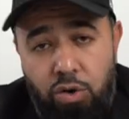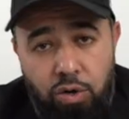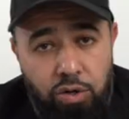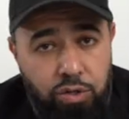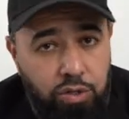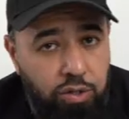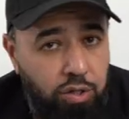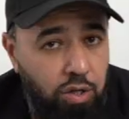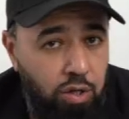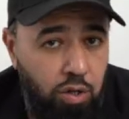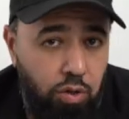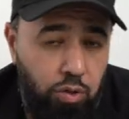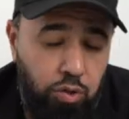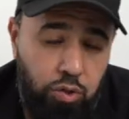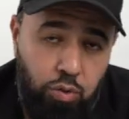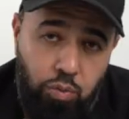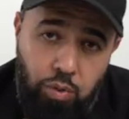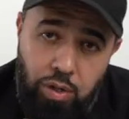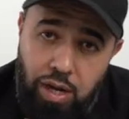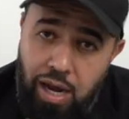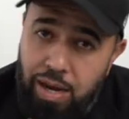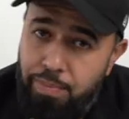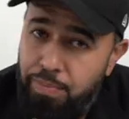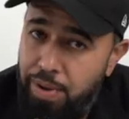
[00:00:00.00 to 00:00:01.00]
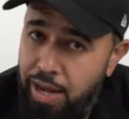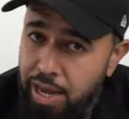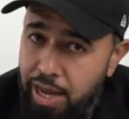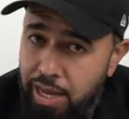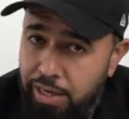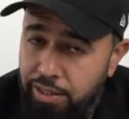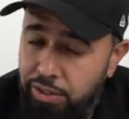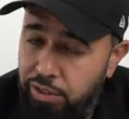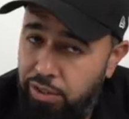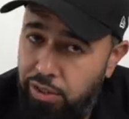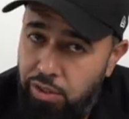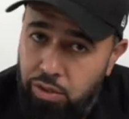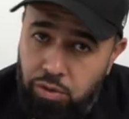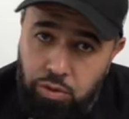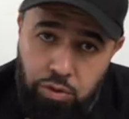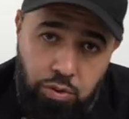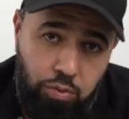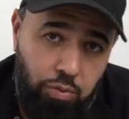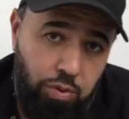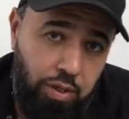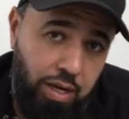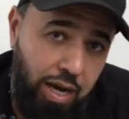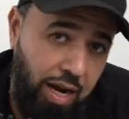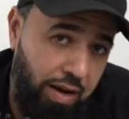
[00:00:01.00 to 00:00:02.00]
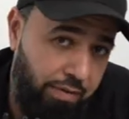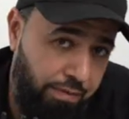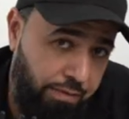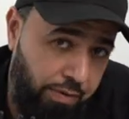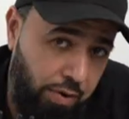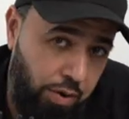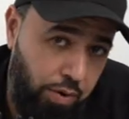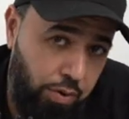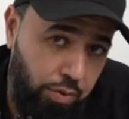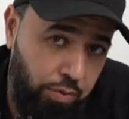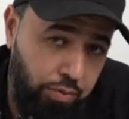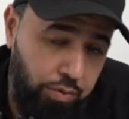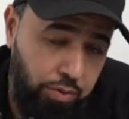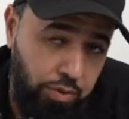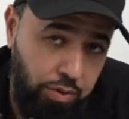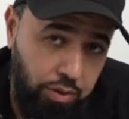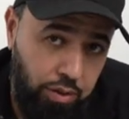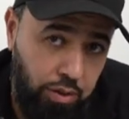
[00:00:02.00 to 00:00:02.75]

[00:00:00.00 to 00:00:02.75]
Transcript: You can go to an iPad. You can go to an iPhone.